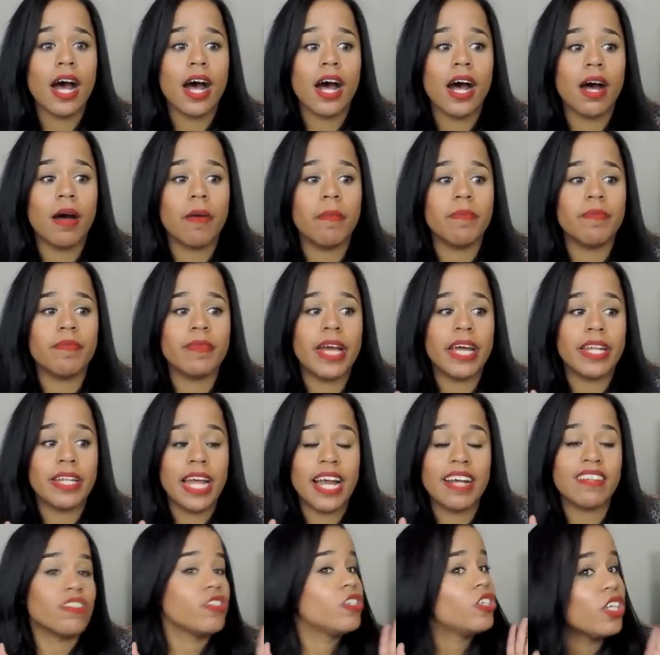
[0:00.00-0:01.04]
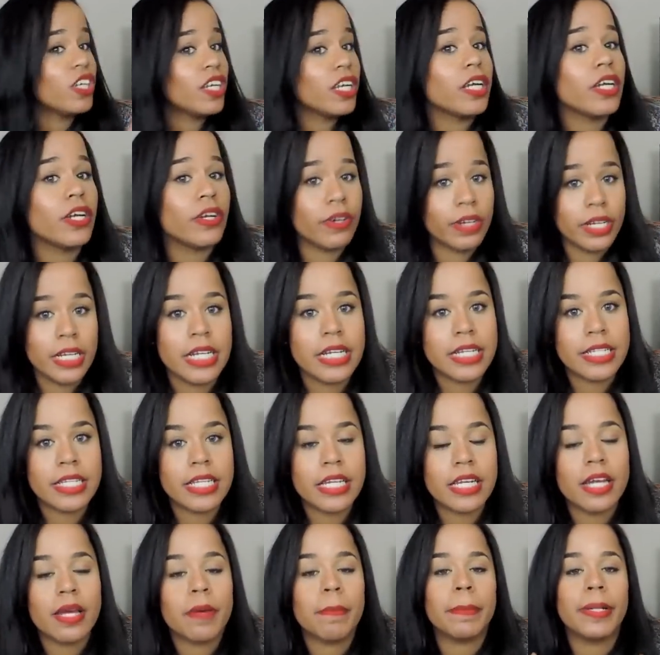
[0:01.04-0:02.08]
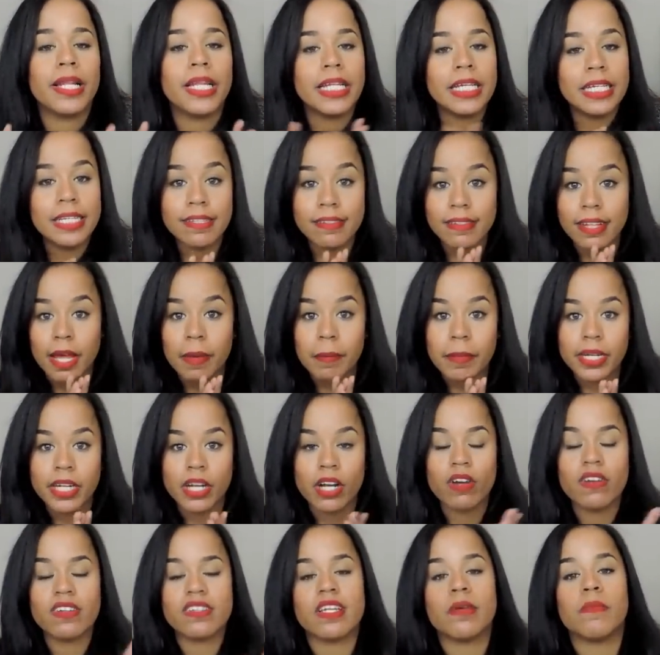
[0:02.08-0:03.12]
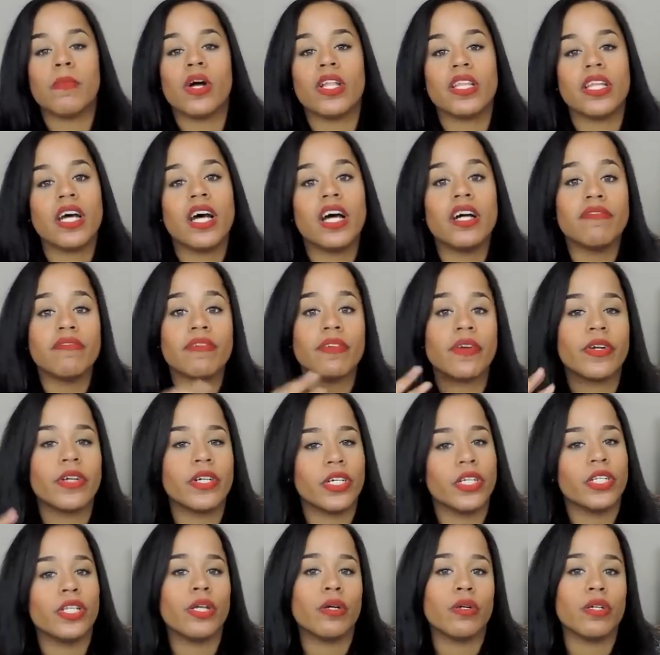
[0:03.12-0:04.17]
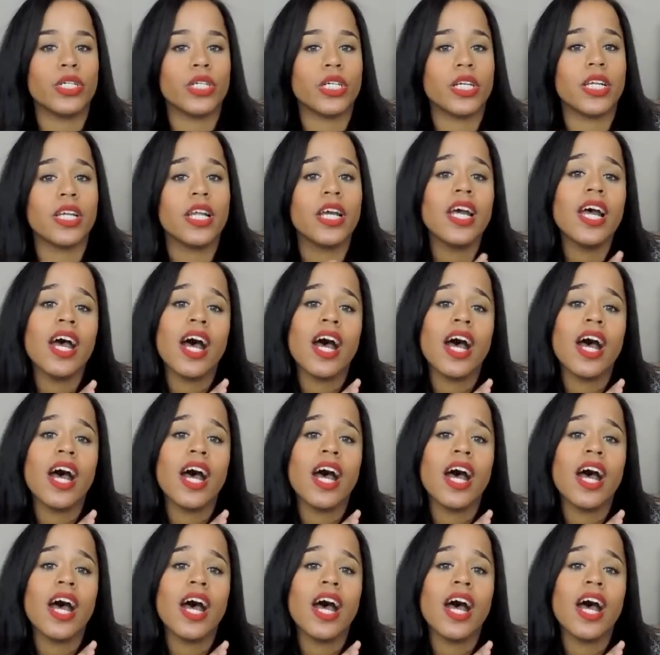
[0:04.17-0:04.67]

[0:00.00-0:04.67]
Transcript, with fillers: um, that has good ingredients in it, please let me know because I'm on the hunt for a good lotion.